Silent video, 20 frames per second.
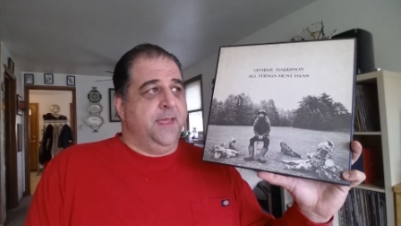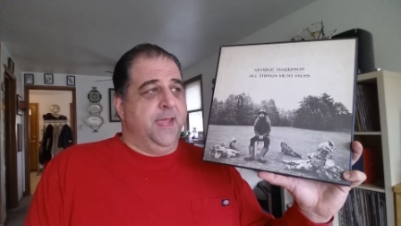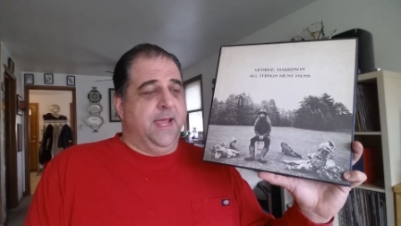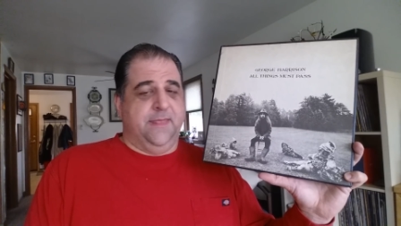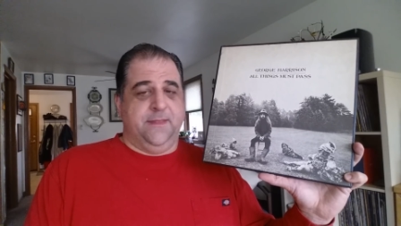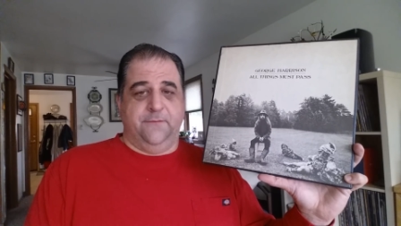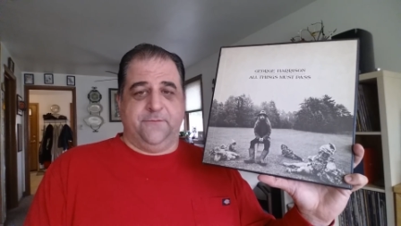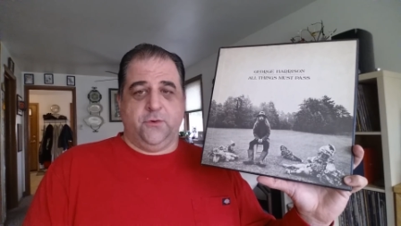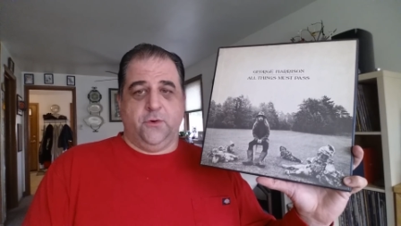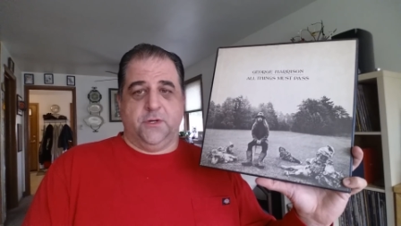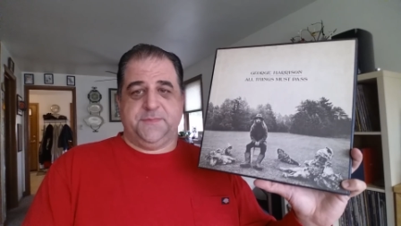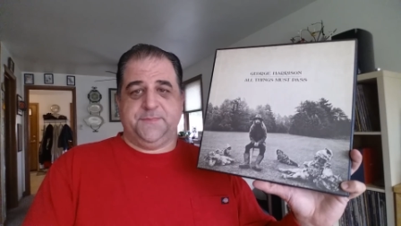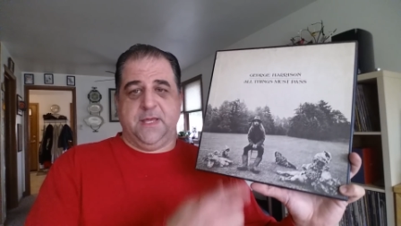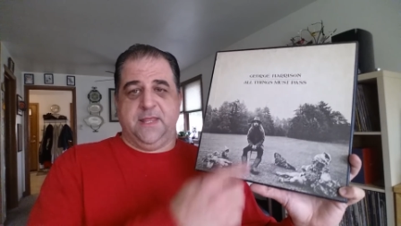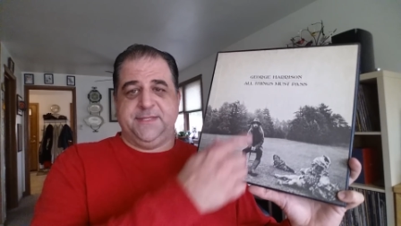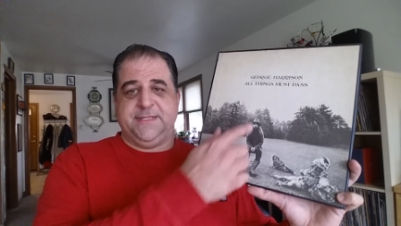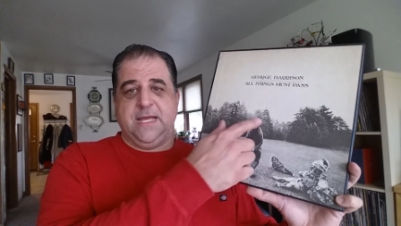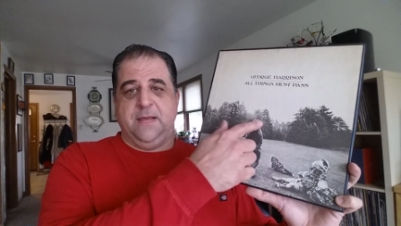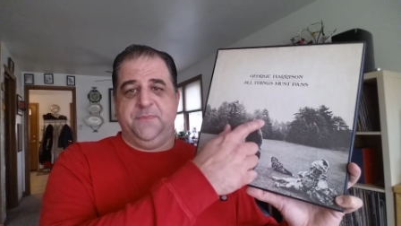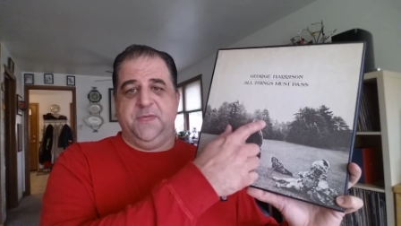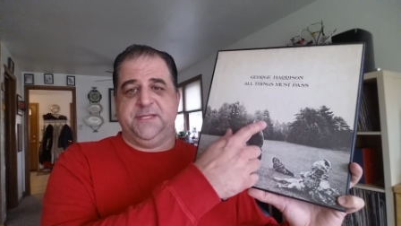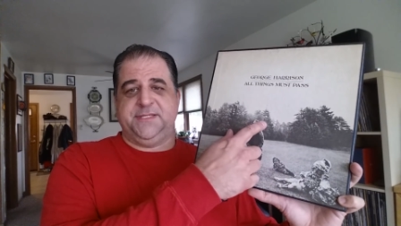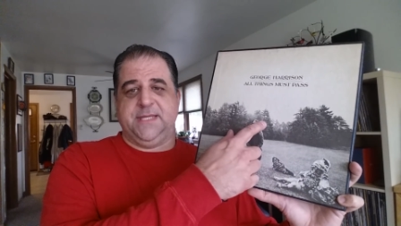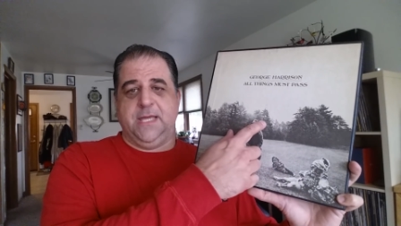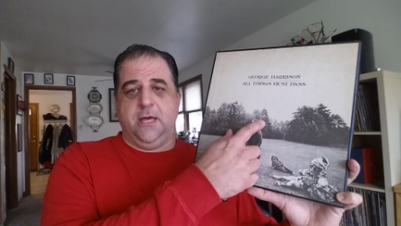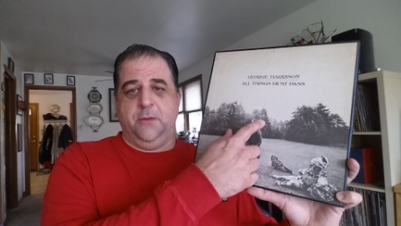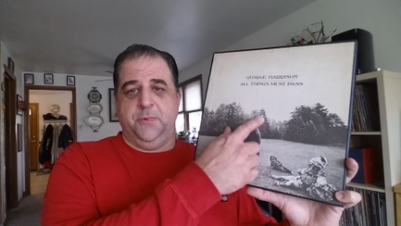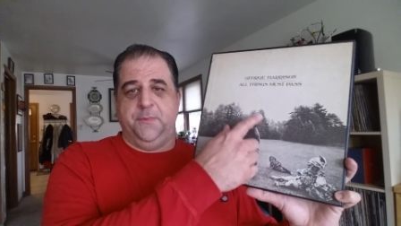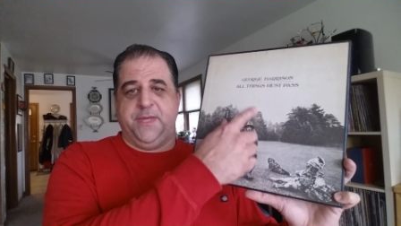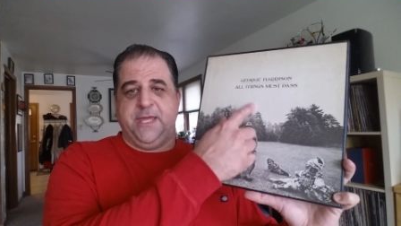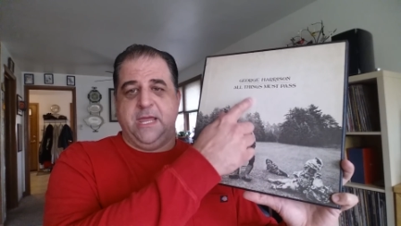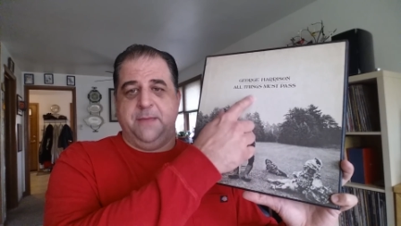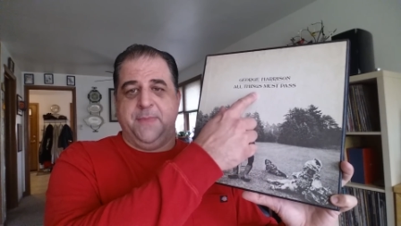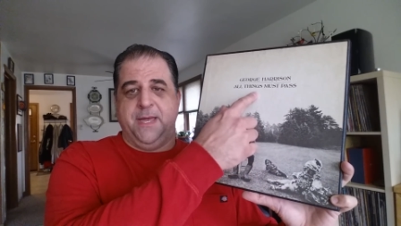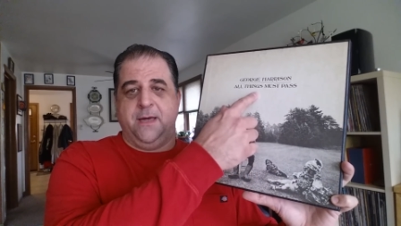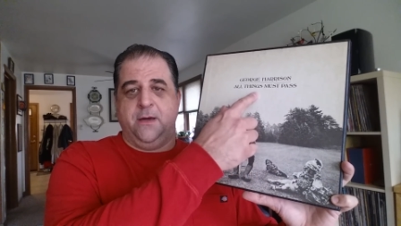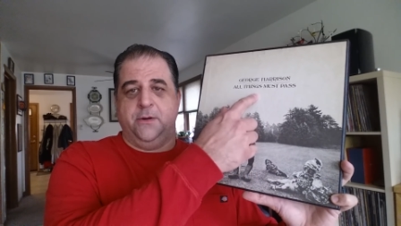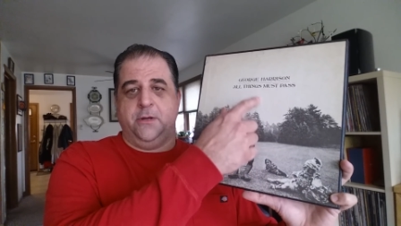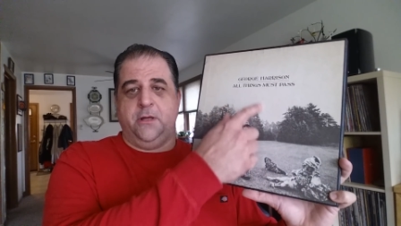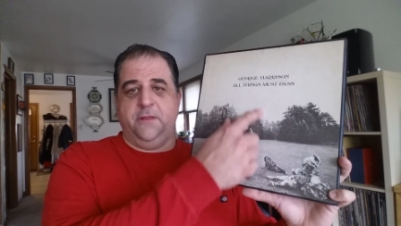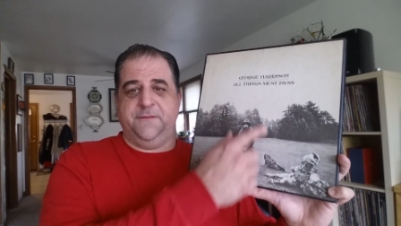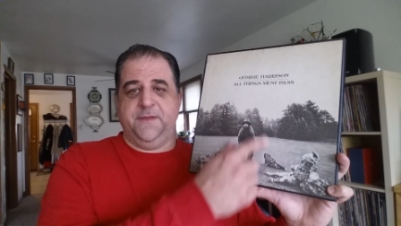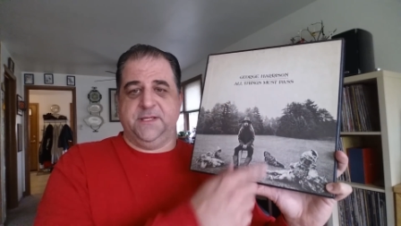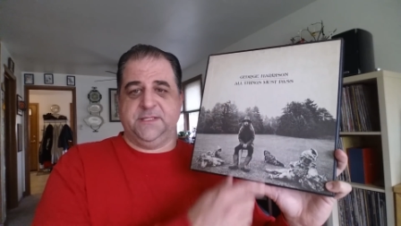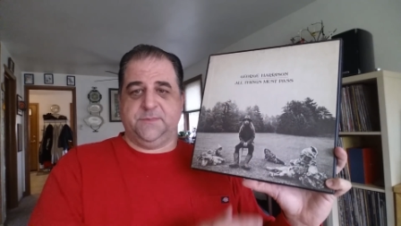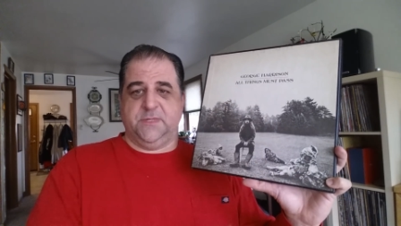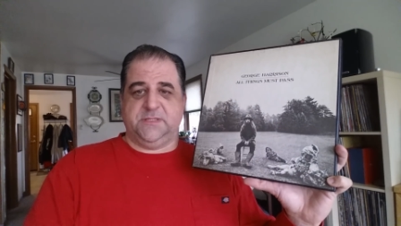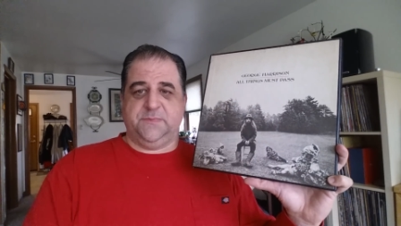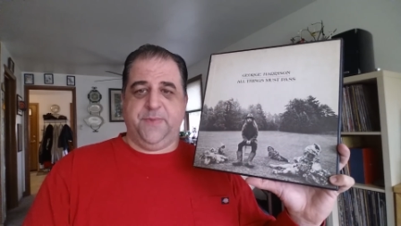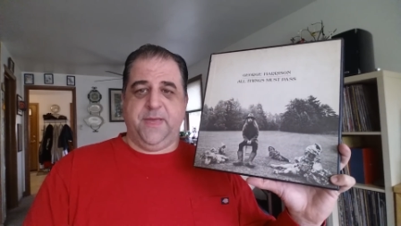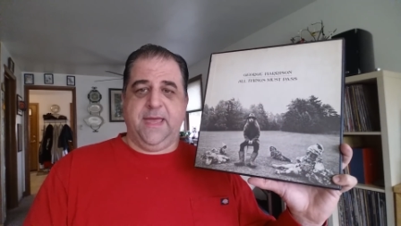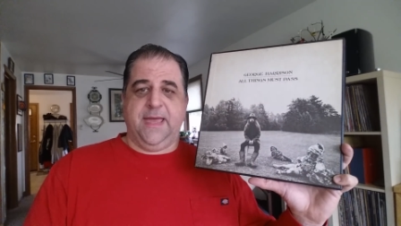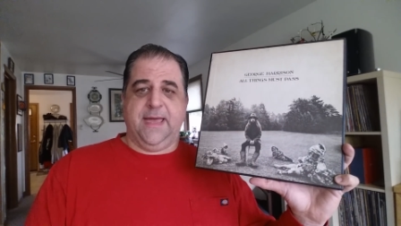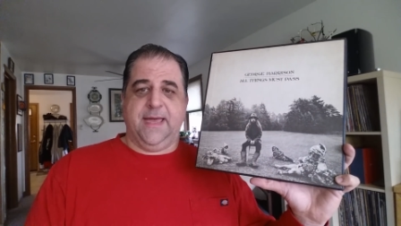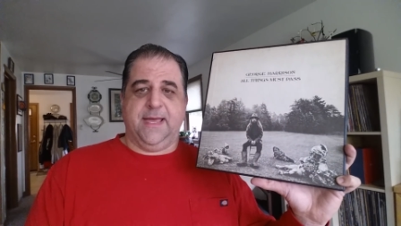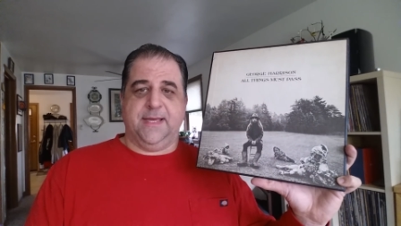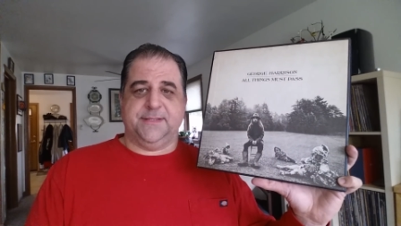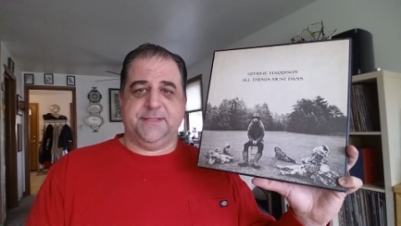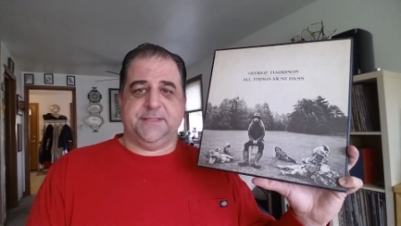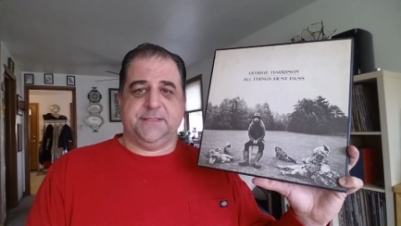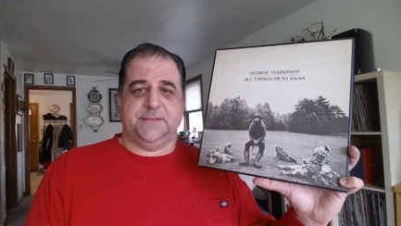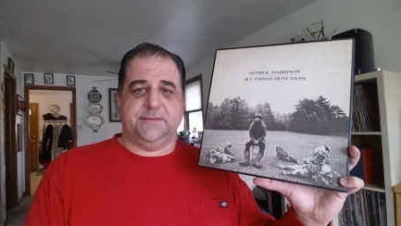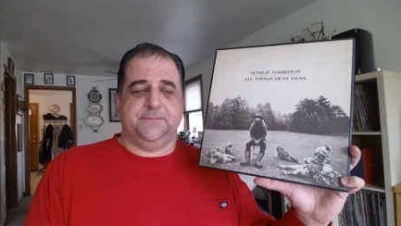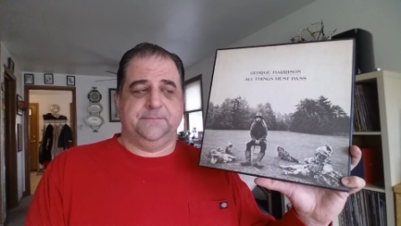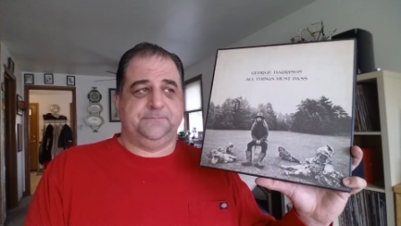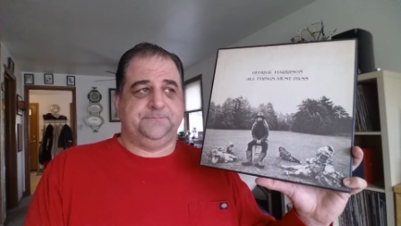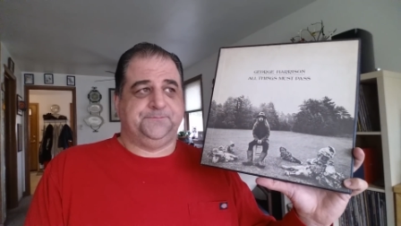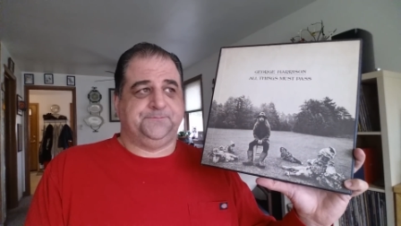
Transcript: And then, of course, by the time this album came out, All Things Must Pass,